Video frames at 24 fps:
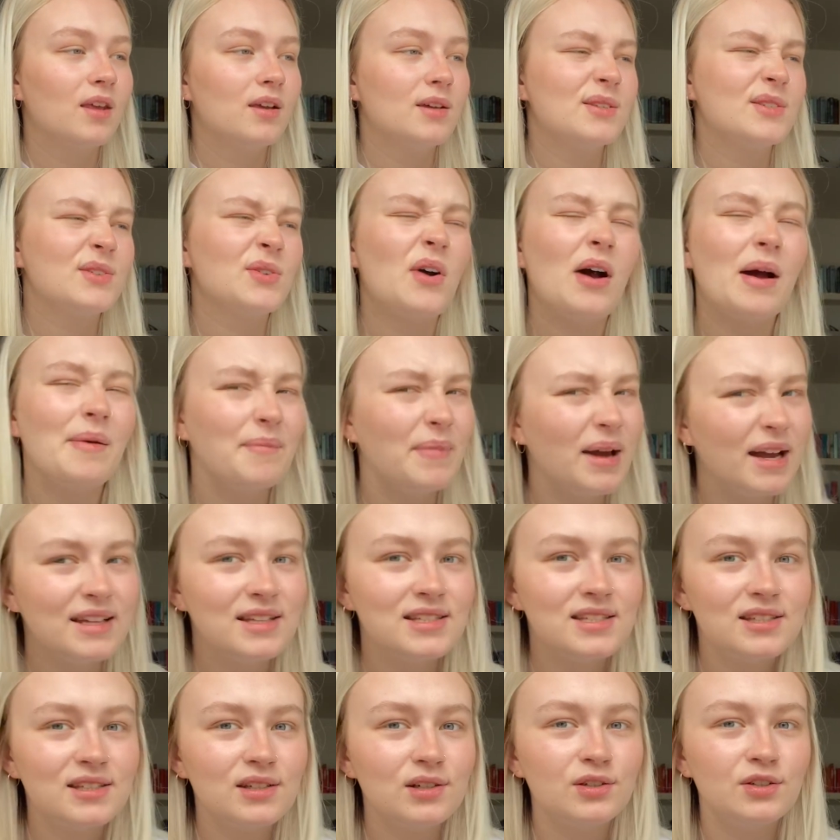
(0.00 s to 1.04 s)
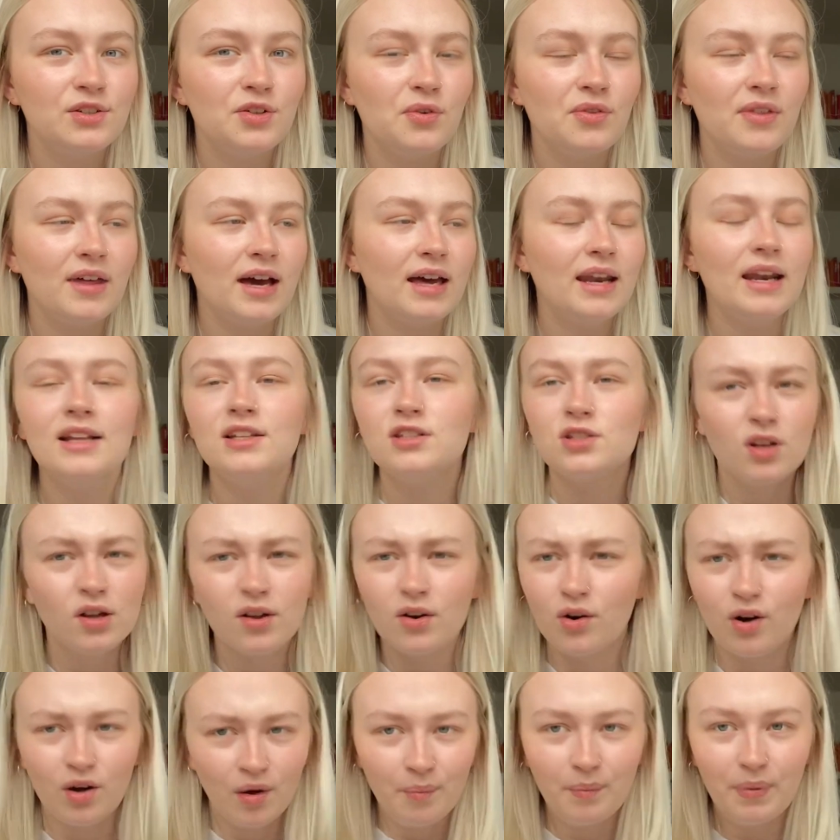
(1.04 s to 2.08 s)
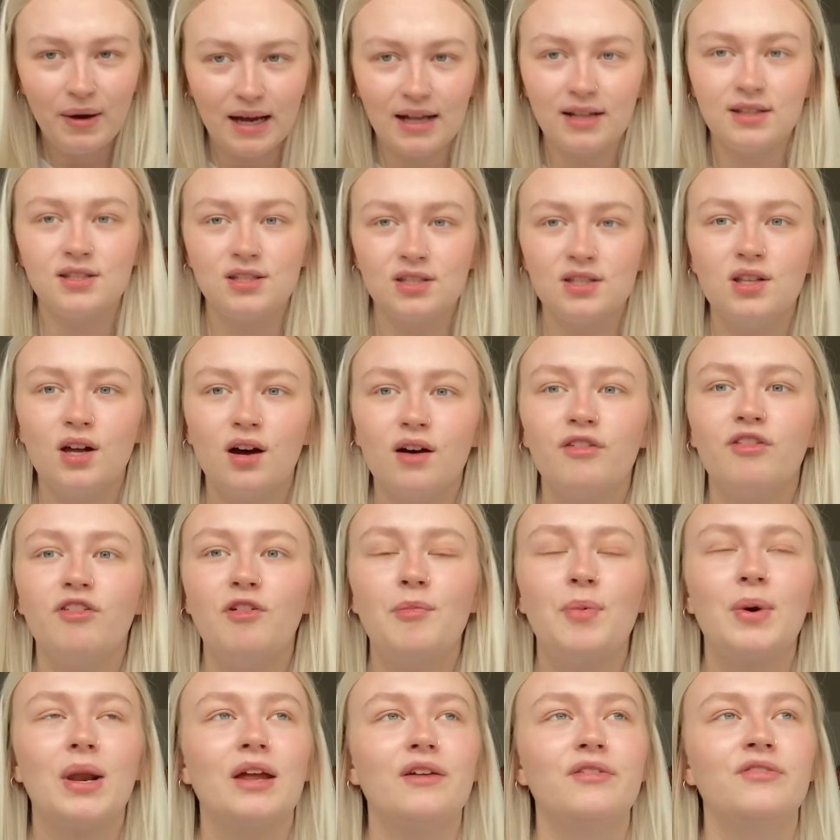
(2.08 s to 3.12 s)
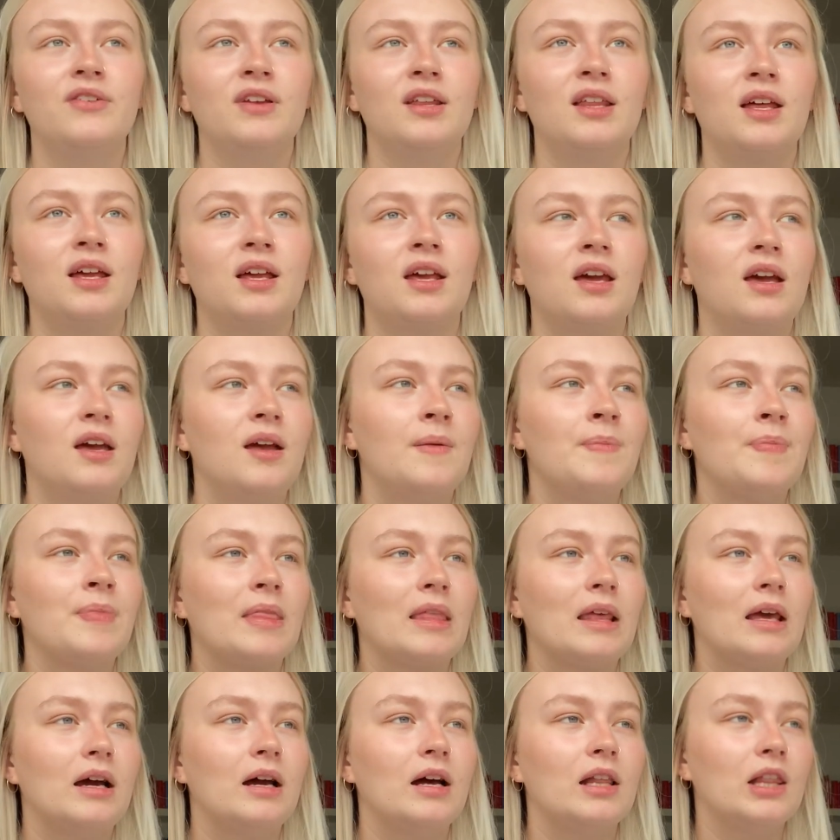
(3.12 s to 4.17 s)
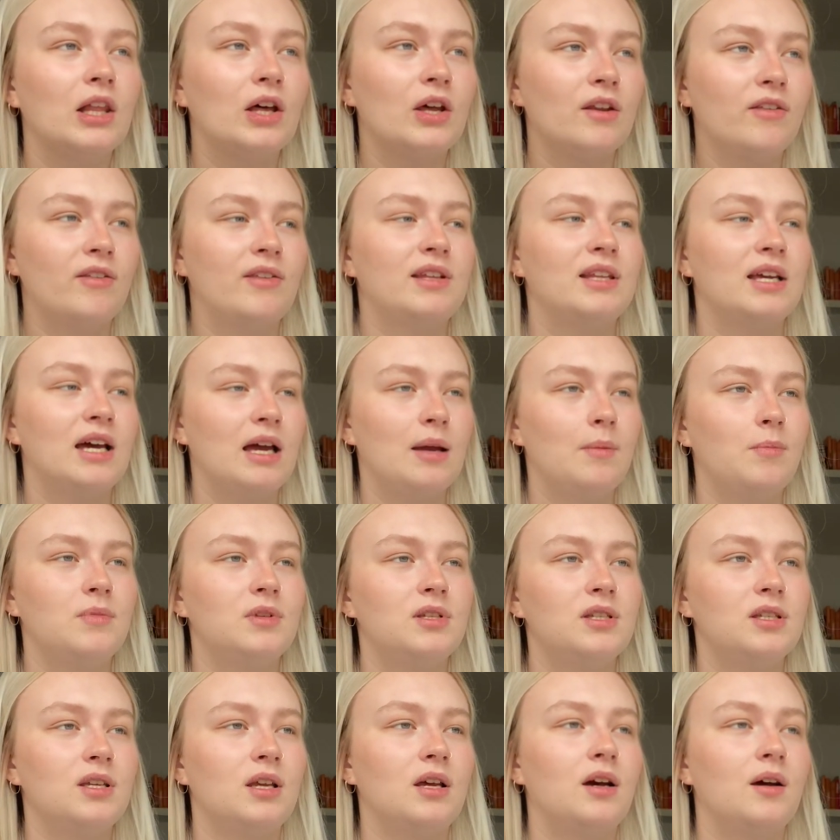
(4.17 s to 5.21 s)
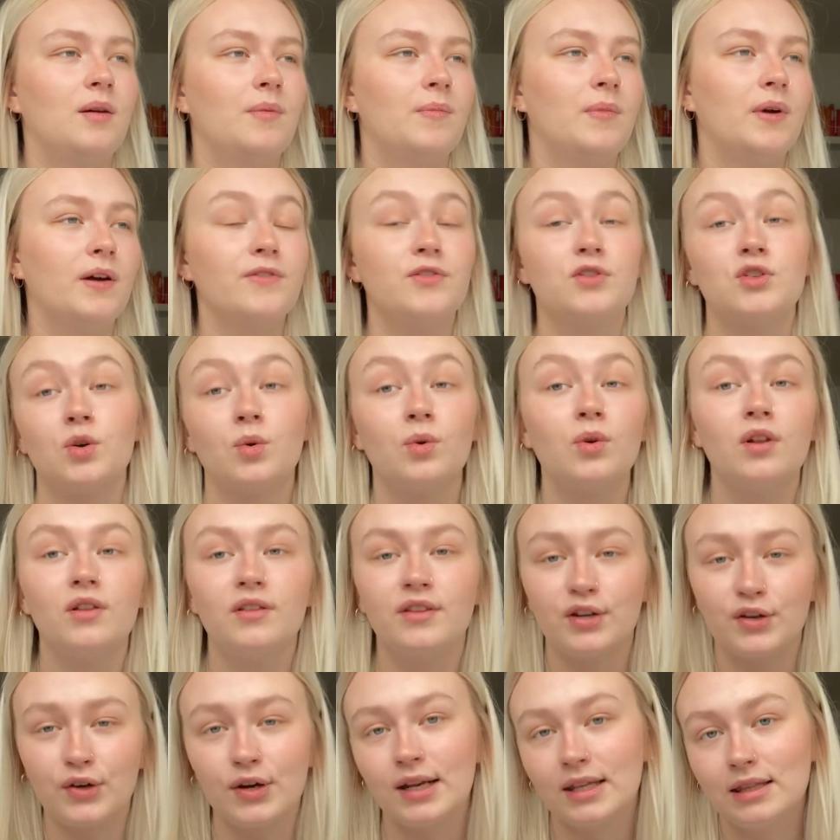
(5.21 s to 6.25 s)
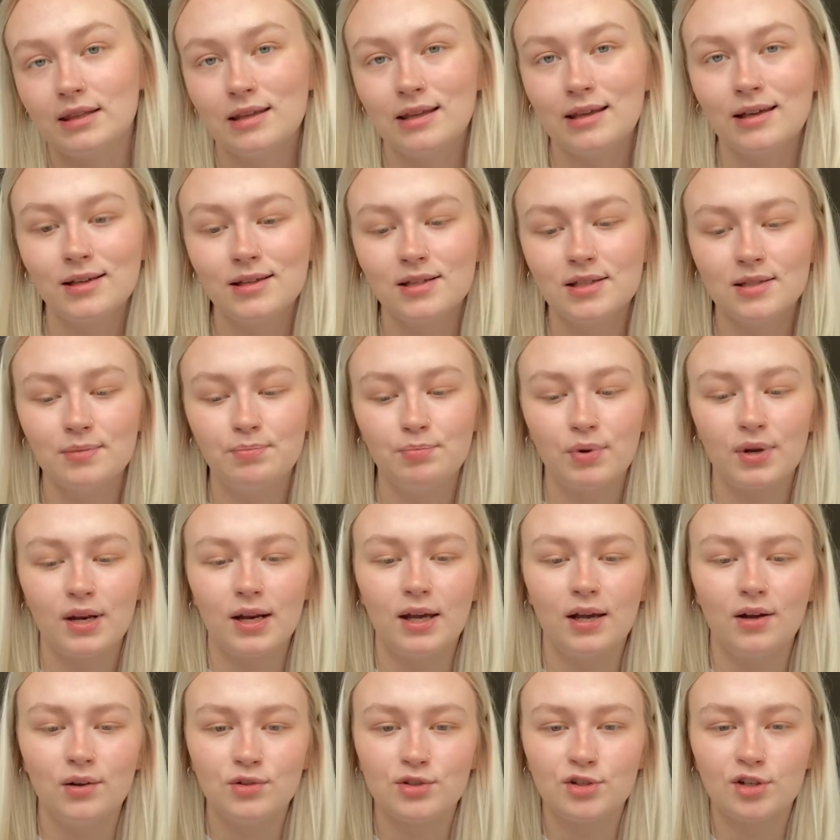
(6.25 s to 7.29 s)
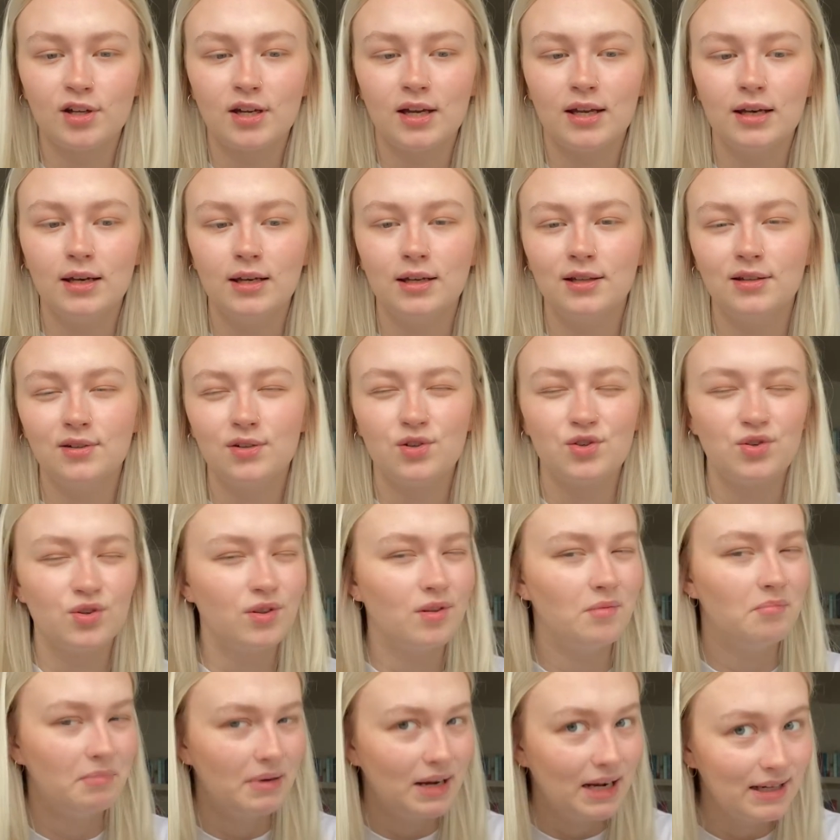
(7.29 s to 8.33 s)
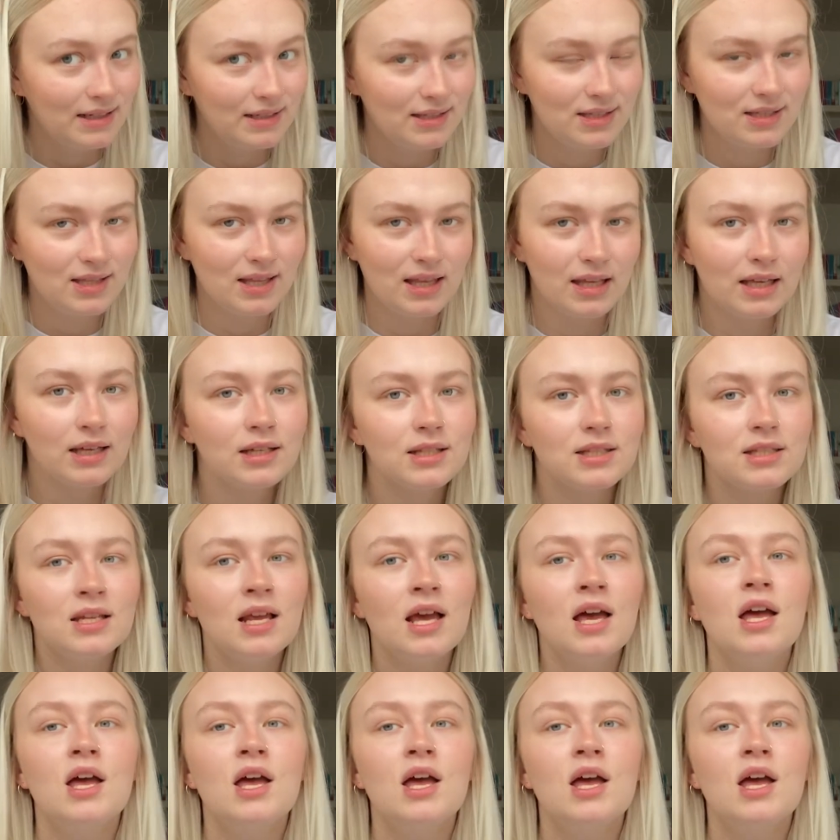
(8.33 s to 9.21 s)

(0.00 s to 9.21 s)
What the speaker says: So I might still do that. It's not all bad stuff, but I feel like a lot of the times I've shown all the great things, but I also kind of need to show the bad things.